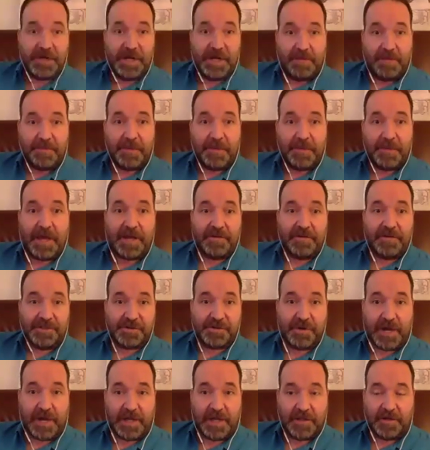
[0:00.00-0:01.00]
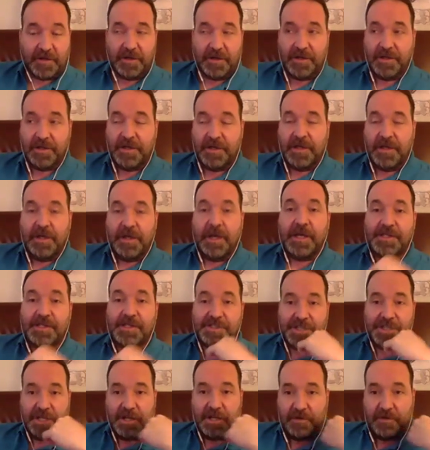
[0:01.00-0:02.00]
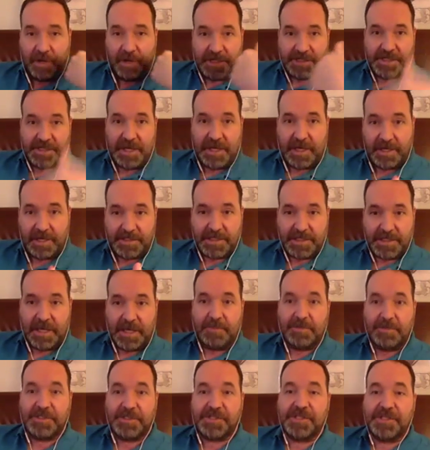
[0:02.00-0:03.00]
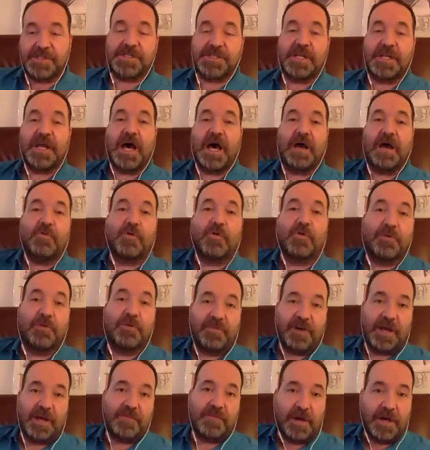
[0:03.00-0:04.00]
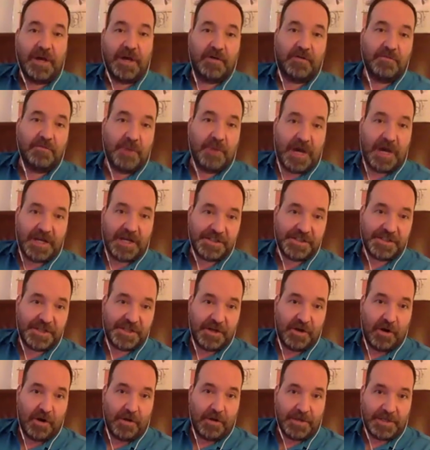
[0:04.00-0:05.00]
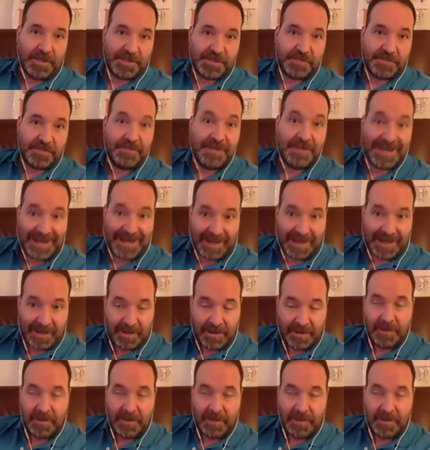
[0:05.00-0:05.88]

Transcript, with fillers: up at her trailer and she had arranged ahead of time and she said, I will provide my own modesty garments, meaning